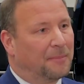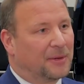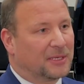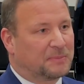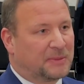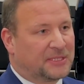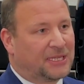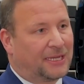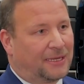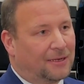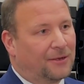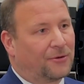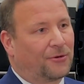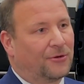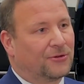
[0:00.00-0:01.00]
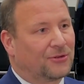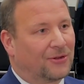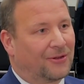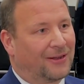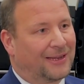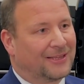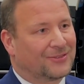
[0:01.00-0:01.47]
it's particularly crucial
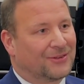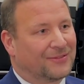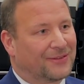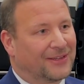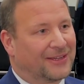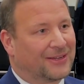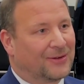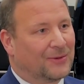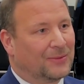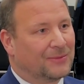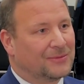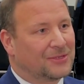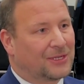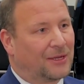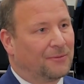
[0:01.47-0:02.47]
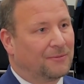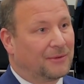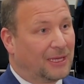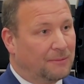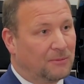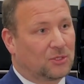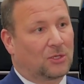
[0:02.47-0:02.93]
on an electric vehicle. So
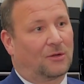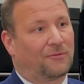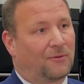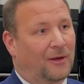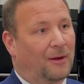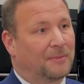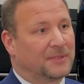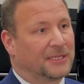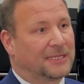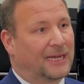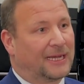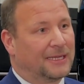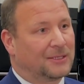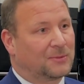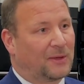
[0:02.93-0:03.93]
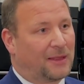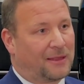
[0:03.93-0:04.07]
keep the software up to date, whether